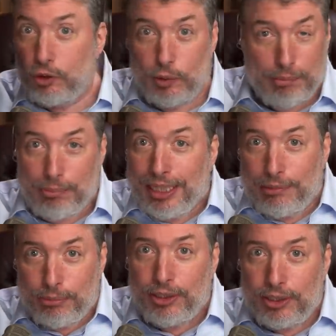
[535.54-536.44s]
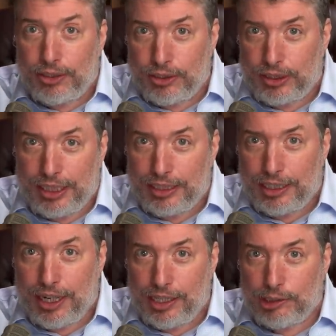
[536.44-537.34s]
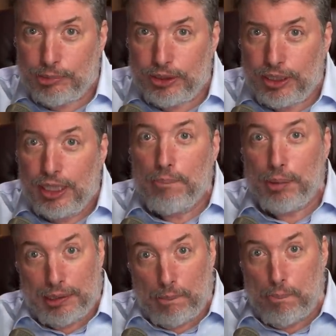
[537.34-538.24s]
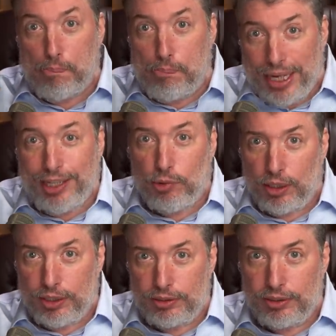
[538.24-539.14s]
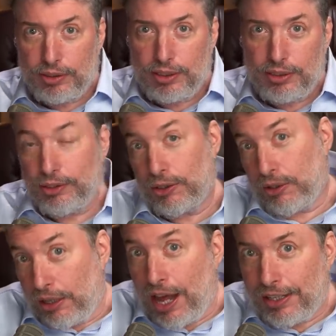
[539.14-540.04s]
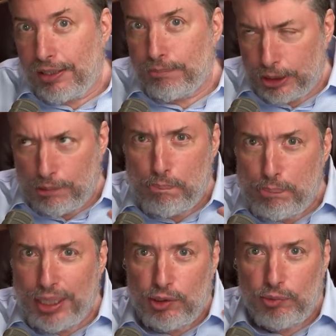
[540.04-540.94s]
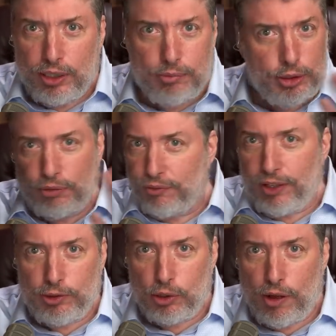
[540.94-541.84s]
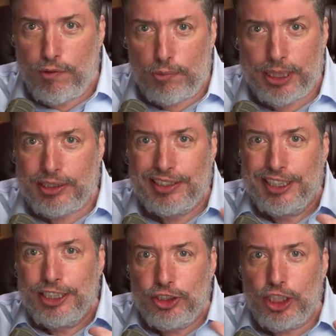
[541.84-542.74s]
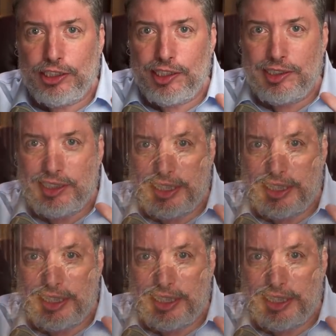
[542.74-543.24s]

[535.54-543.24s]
doing many miracles in the Gospels, but the big one there are a lot of them, but the big one we should find all over the place is Jesus